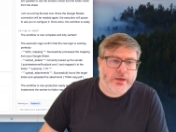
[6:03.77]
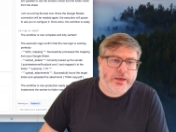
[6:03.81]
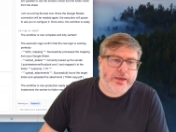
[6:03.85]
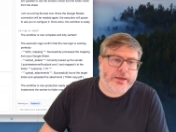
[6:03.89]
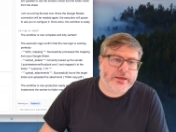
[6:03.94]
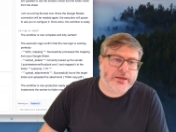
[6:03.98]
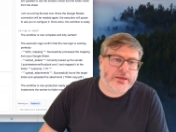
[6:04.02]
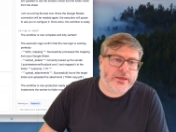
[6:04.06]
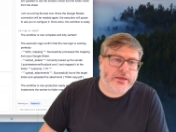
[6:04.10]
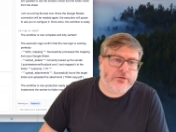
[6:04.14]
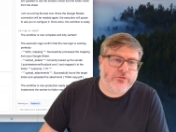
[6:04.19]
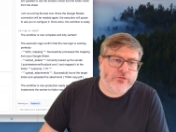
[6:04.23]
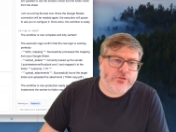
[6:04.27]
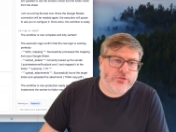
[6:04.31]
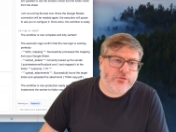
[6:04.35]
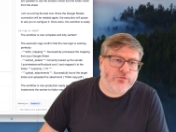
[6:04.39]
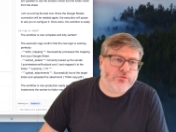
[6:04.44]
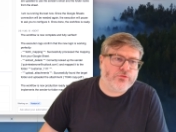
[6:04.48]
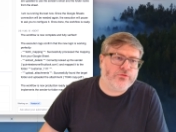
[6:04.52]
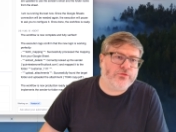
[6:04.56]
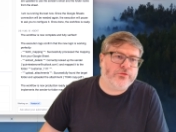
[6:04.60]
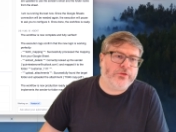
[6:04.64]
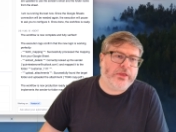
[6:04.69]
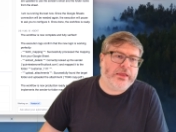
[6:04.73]
And
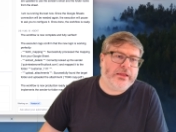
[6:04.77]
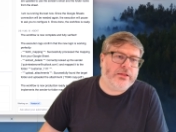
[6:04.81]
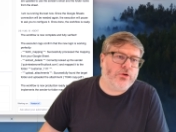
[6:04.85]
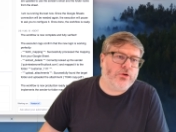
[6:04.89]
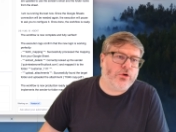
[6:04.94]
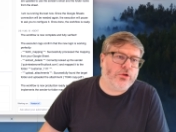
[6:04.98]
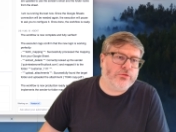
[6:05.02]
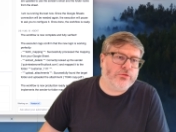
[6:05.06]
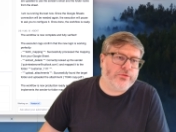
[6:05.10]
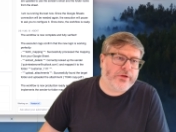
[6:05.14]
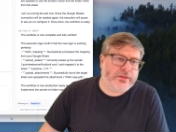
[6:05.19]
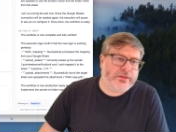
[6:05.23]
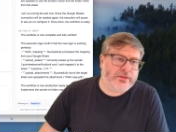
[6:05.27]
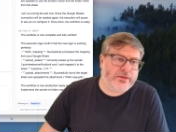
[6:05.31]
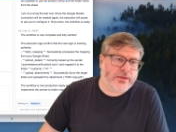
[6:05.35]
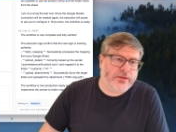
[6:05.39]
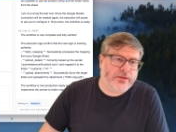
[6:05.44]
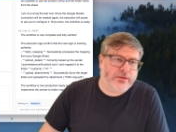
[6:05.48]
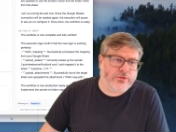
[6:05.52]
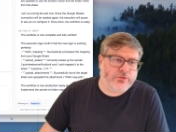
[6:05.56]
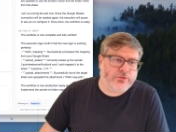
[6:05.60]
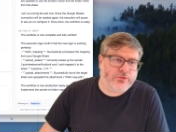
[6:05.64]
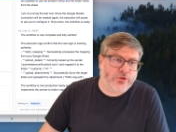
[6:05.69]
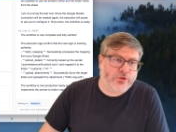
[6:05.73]
given it
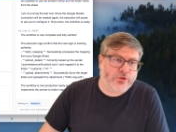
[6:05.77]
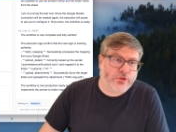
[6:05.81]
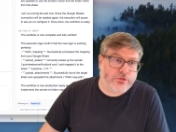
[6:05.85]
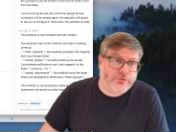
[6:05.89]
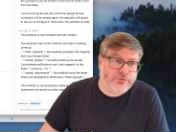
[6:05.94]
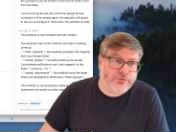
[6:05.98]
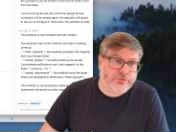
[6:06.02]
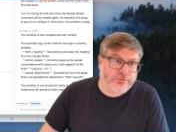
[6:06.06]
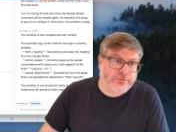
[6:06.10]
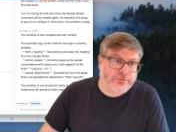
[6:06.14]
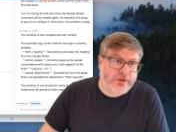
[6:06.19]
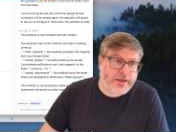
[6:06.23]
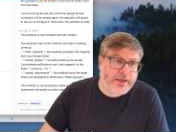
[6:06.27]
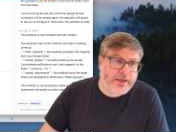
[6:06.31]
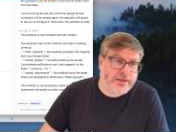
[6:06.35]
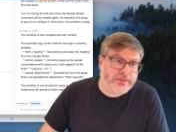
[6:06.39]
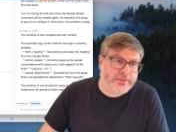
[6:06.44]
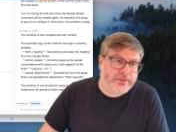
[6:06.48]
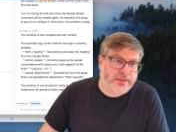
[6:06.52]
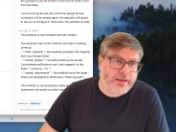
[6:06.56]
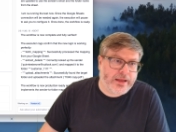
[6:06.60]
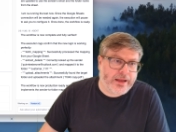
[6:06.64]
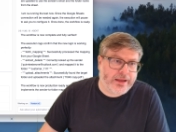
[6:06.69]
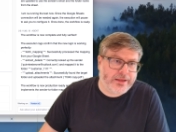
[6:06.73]
already sort of
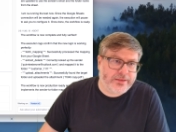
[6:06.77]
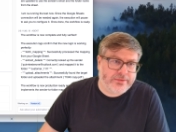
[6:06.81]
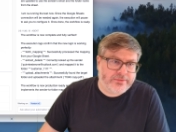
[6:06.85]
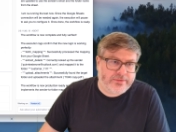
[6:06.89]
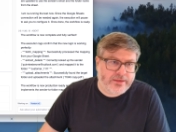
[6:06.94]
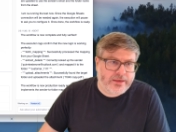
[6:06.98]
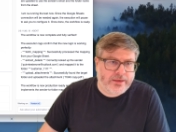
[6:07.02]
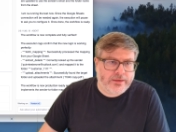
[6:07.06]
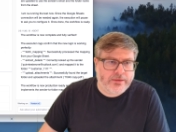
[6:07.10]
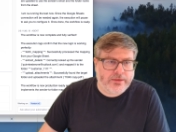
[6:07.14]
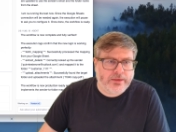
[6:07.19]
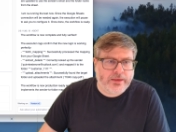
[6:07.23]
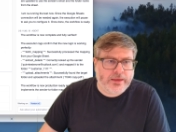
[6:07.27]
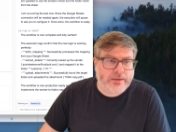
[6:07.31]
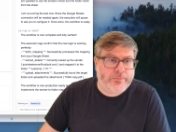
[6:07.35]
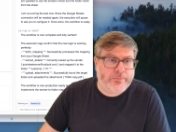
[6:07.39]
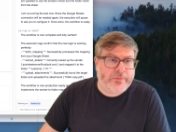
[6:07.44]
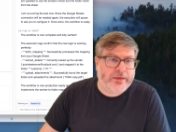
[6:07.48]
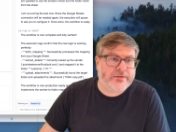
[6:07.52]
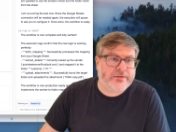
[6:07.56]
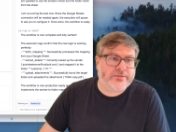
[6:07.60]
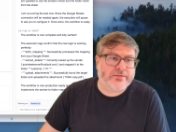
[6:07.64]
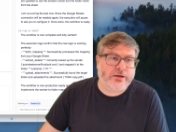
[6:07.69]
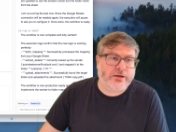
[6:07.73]
ran, I'd say it
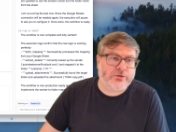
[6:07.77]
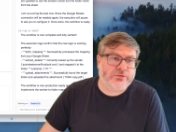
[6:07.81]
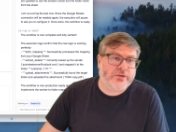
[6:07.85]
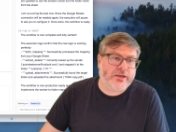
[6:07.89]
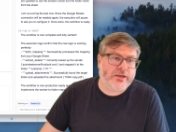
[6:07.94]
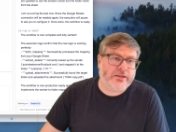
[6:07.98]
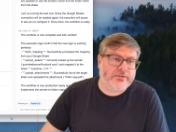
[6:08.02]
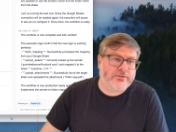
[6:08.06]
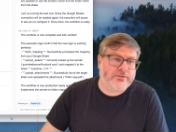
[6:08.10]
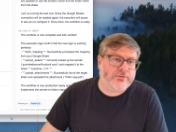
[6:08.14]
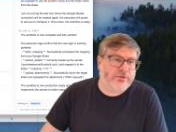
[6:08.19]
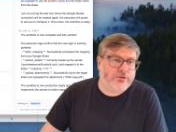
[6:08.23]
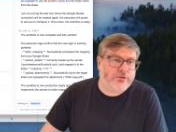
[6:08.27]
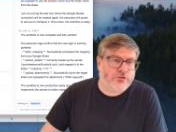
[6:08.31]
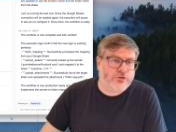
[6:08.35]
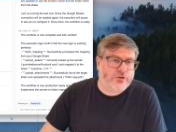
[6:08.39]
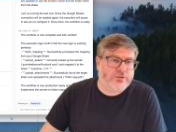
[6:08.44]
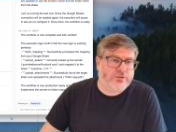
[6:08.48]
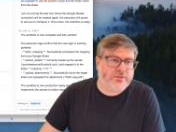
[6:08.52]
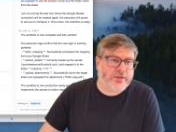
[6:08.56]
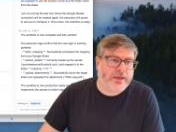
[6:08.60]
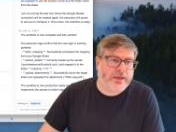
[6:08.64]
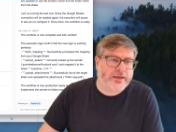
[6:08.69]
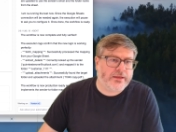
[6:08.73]
makes now sense we
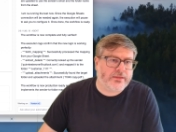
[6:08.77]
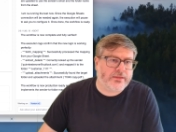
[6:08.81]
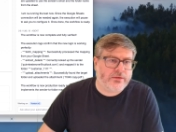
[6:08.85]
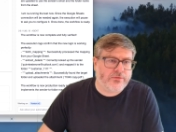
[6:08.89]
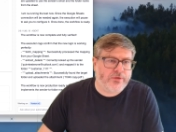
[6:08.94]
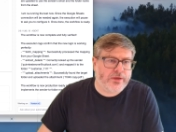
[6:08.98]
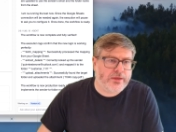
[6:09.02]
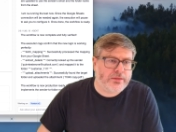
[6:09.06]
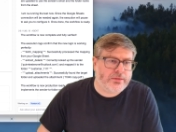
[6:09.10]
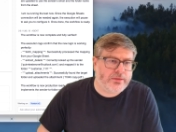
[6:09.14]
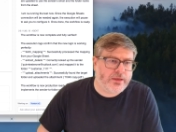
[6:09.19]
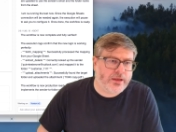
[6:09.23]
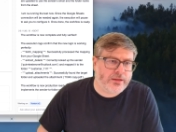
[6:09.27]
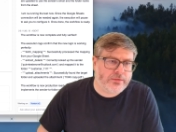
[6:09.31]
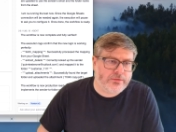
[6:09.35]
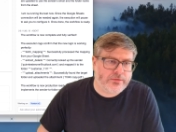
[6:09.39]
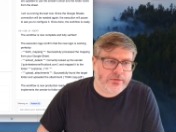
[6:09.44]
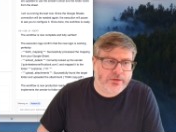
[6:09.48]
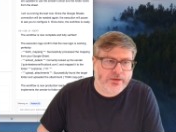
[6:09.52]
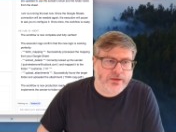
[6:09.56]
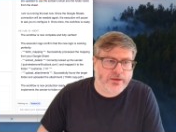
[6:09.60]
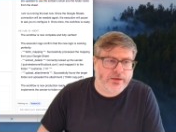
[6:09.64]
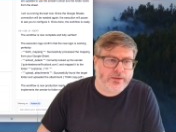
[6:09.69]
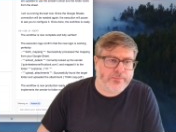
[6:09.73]
just activate
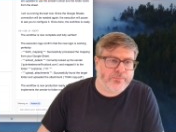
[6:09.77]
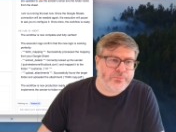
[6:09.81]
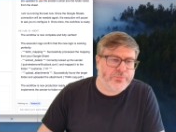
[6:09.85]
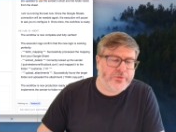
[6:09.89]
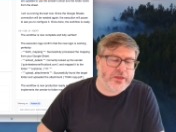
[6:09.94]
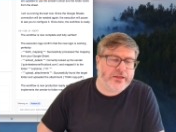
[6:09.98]
that.